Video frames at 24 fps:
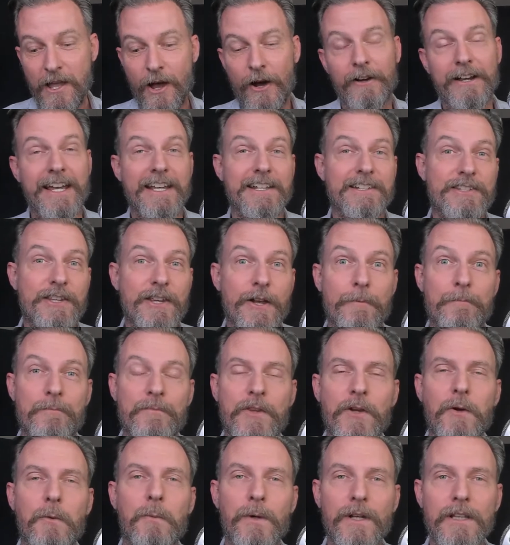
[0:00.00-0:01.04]
Okay, so
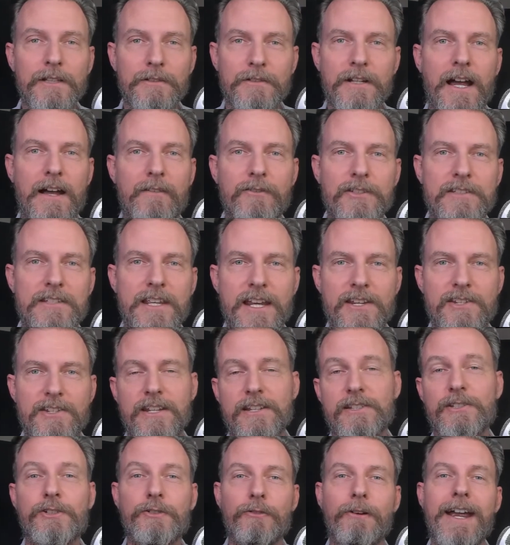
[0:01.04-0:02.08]
the Willow Novelization
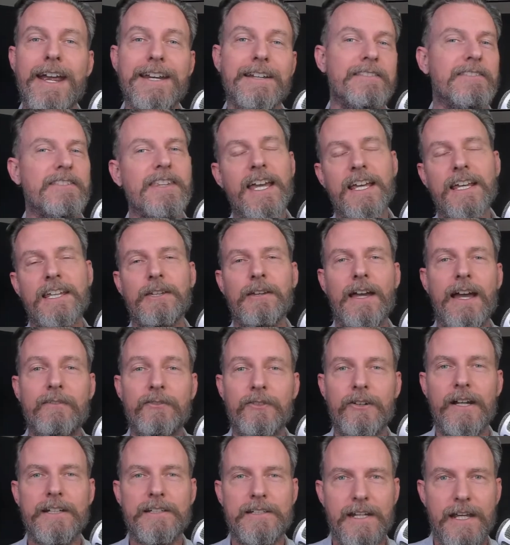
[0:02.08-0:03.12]
is great. Thank you. Have
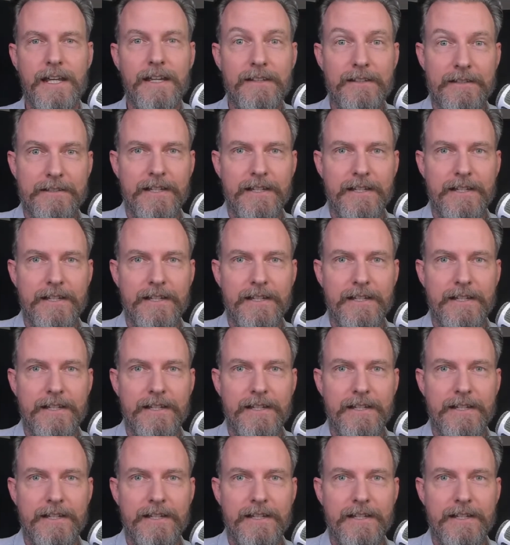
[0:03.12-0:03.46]
a great day.